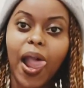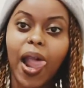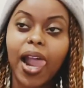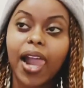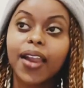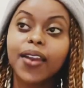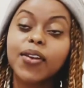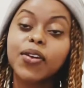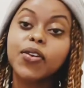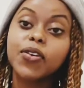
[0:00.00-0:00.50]

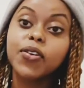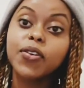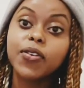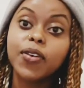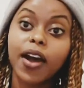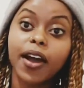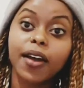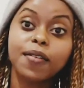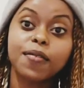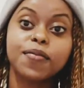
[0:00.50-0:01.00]
I don't know.
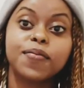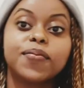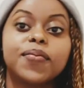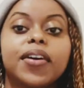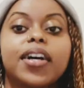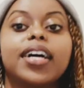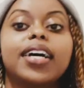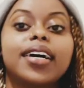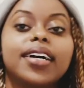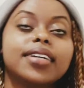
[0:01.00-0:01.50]

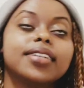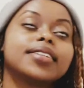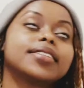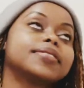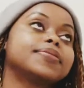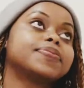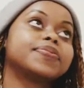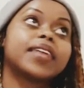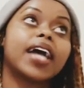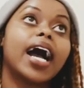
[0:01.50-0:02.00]

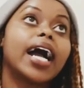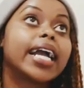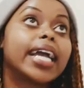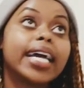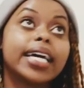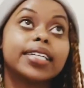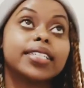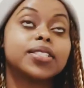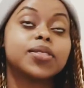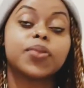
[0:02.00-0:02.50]

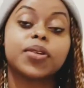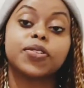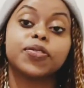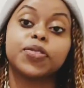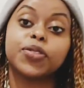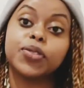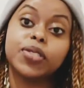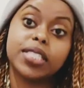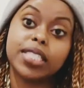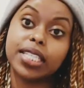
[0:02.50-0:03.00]
Again, it's one of
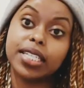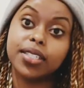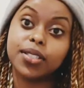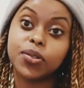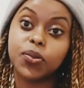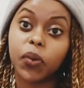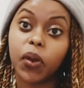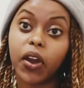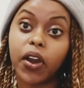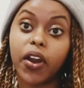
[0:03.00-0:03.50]
those
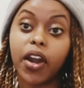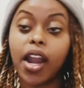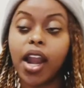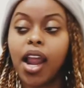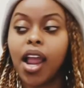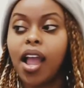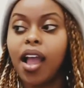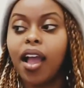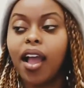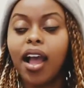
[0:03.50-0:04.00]
things where
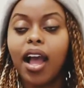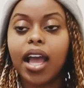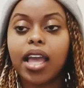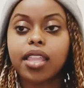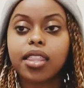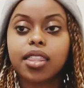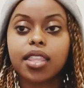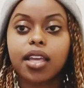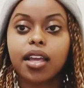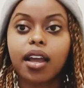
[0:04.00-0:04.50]
I
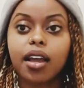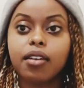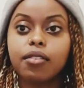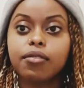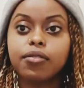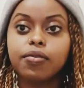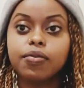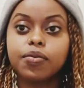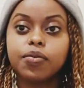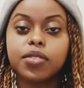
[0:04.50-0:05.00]
think
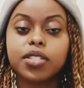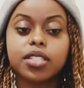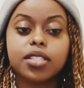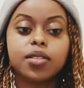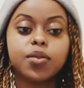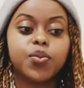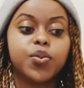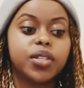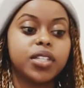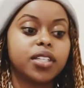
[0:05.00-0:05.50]
I've
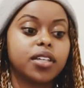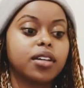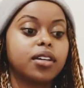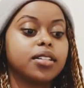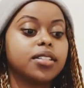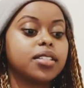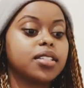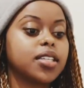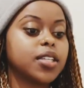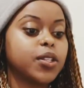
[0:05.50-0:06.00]
just been
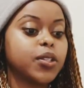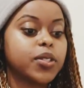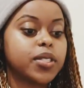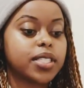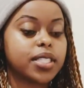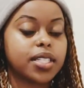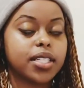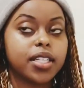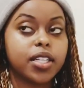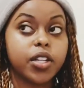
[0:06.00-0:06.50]

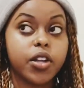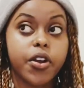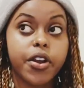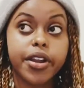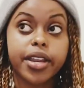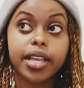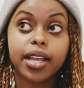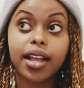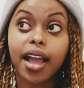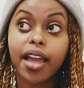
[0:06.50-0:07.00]
continuously
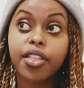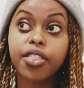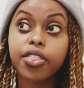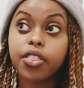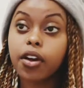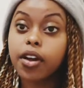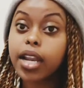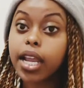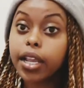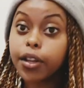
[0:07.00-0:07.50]
learning. I
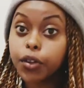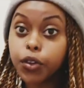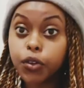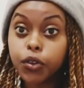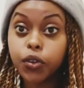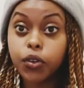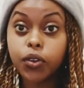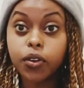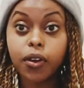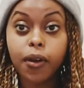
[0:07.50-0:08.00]
thought I
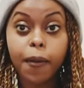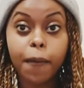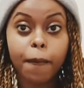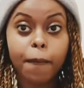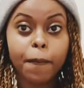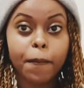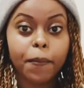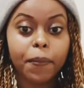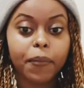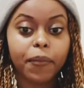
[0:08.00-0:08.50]
knew.
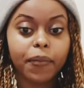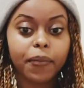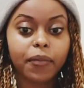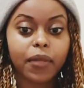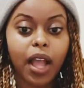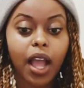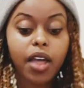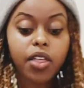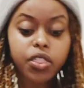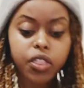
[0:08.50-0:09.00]

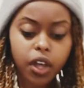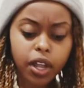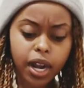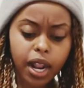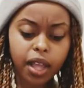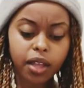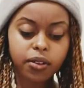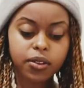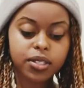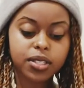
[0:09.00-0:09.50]
I thought
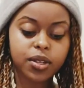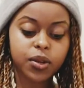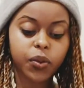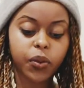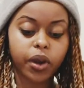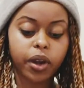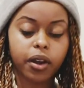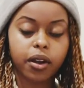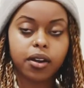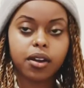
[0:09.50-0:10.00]
I was
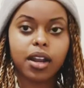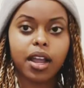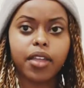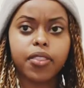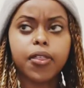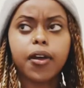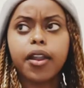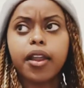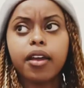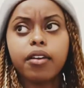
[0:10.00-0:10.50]
aware. I
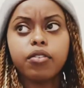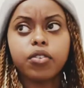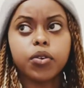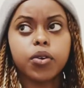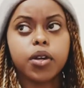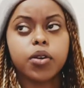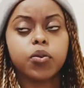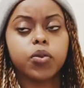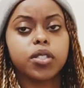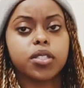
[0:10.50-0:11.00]
thought
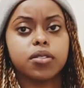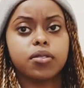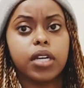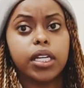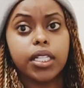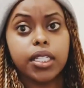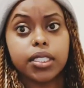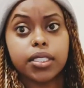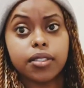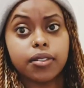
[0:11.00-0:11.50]
everyone was
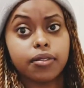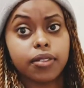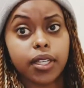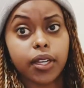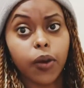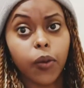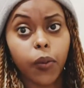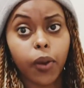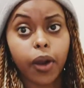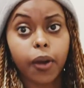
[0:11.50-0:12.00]
relatively
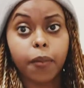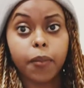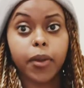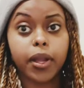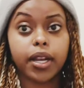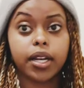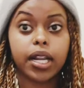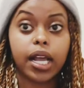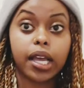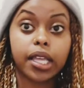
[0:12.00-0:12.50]
aware,
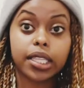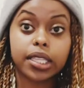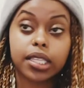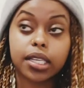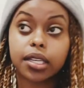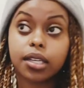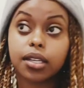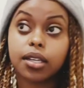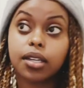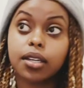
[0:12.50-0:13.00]
but I
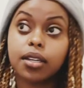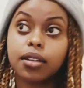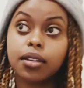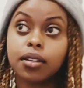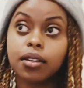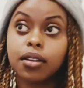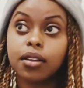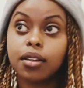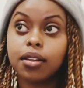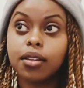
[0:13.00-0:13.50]
think
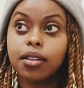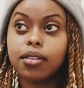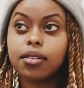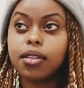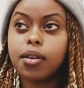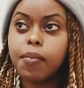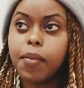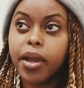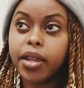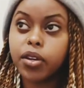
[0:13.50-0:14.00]

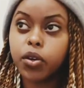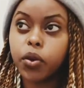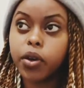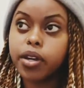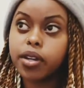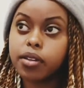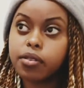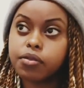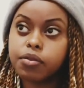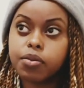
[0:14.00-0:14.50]
the
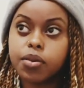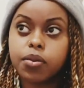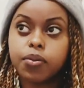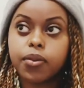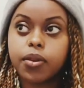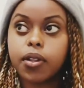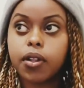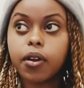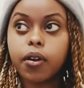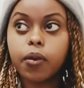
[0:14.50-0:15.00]
minority of
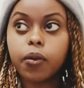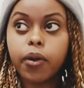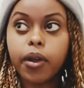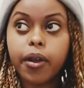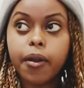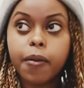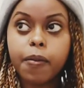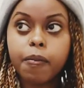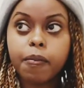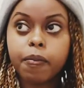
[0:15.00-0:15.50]
people are
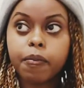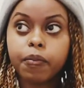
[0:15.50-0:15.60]
aware.